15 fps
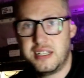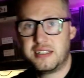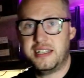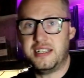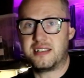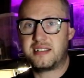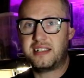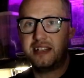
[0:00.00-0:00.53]

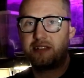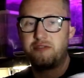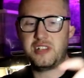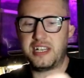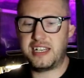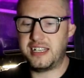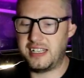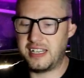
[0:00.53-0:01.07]
This is a
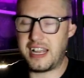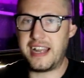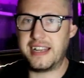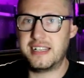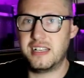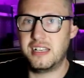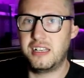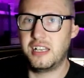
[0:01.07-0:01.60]
really
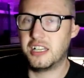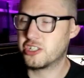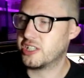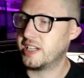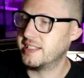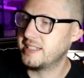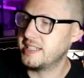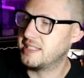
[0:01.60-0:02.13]
little lush
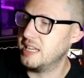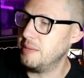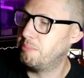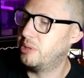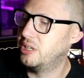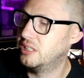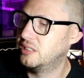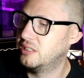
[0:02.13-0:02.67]
handy tip.
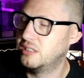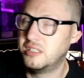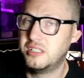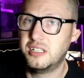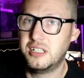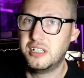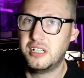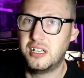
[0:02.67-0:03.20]

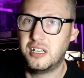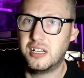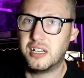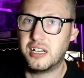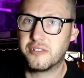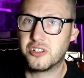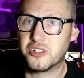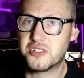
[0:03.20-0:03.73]

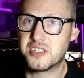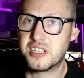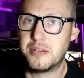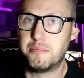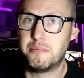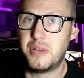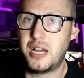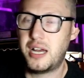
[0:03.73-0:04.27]
I've got
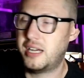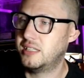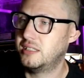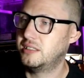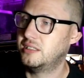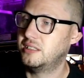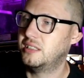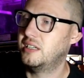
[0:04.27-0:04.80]
some
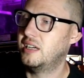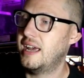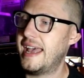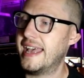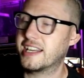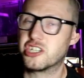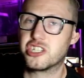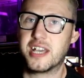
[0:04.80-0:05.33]

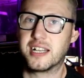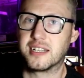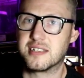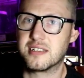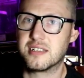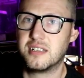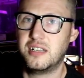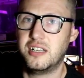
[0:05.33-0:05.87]

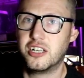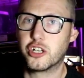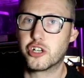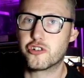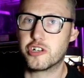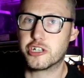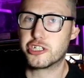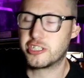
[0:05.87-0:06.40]
eggshells,
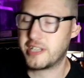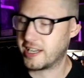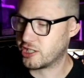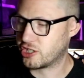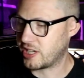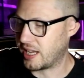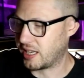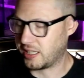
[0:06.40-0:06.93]
crushed
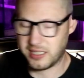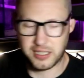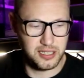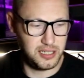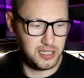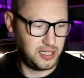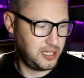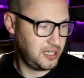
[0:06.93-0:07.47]
eggshell,
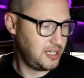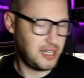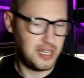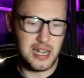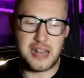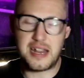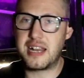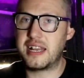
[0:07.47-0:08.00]

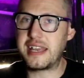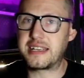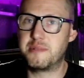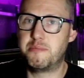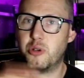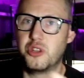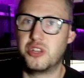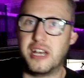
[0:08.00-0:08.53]
and I like to
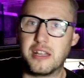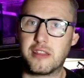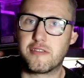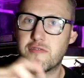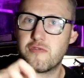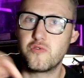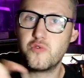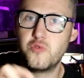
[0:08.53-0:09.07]
put that
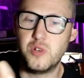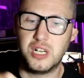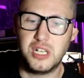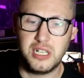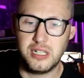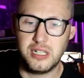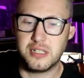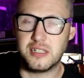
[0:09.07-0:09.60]
through
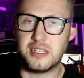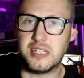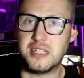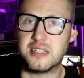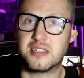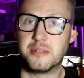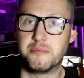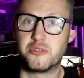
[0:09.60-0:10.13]
the
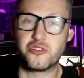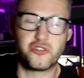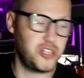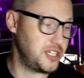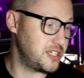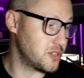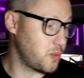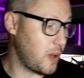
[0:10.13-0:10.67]

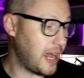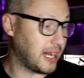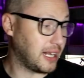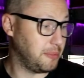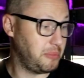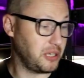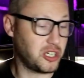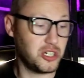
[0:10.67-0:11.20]
substrate as
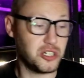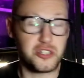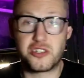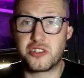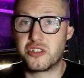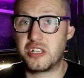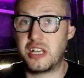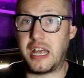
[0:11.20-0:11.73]
well,
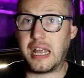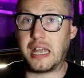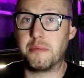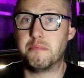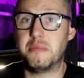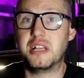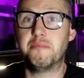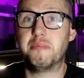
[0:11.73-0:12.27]
because
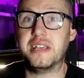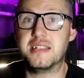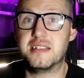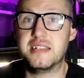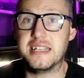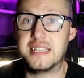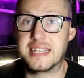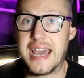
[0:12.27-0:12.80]
millipedes
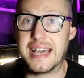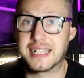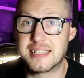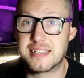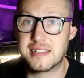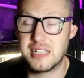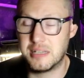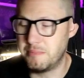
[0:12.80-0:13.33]
need
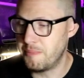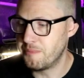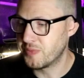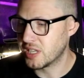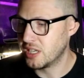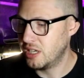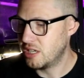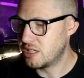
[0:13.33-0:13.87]
calcium.
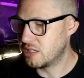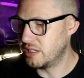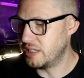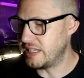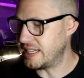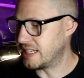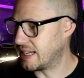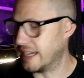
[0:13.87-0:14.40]
So they
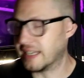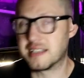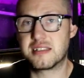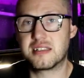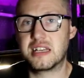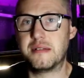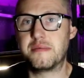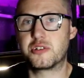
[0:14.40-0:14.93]
need
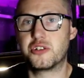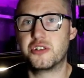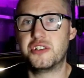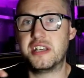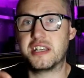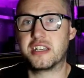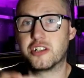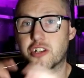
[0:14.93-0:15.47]
calcium so that
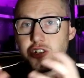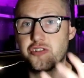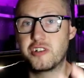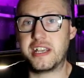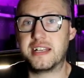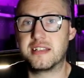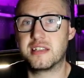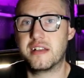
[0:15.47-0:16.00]
they can
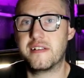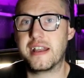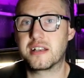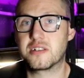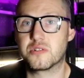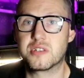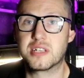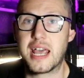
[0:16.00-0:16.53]
create their
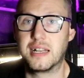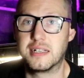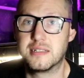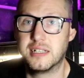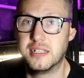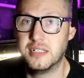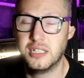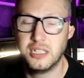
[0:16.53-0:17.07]

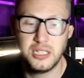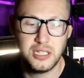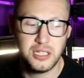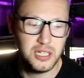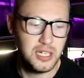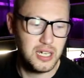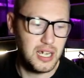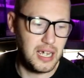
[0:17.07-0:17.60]
exoskeleton,
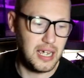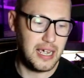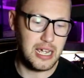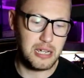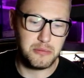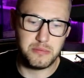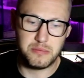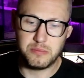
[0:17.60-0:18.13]

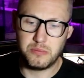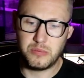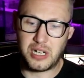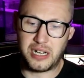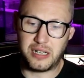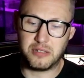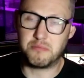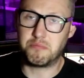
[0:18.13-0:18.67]

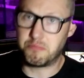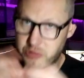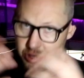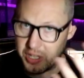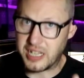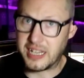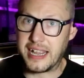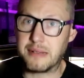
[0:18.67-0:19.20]
so
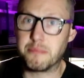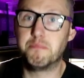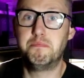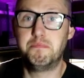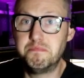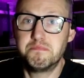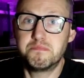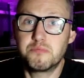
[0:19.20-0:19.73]
they
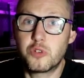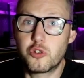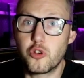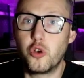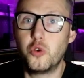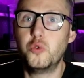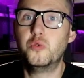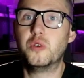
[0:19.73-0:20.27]

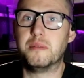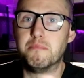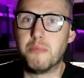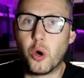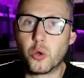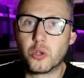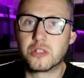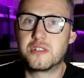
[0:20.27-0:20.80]
grow and
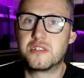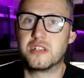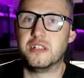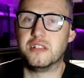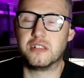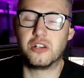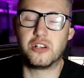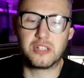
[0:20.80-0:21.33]
molt
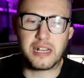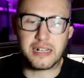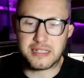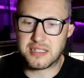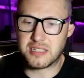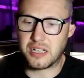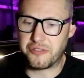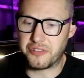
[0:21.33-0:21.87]
and all that
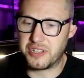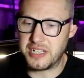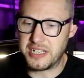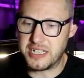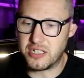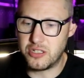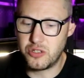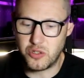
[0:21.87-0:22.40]
stuff that they
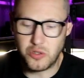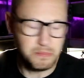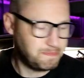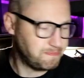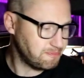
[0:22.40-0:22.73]
need to do.